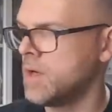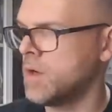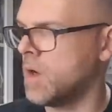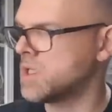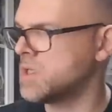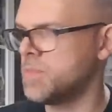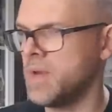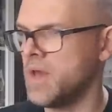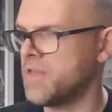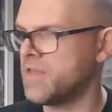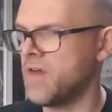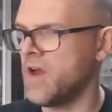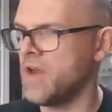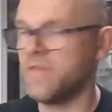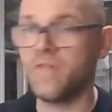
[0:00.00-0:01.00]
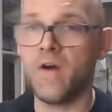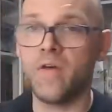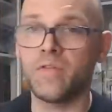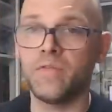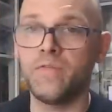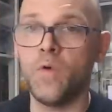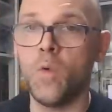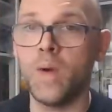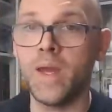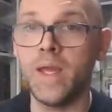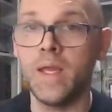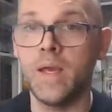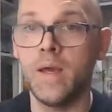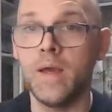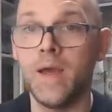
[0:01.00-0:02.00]
Got to be a 35 to
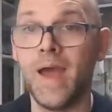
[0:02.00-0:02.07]
40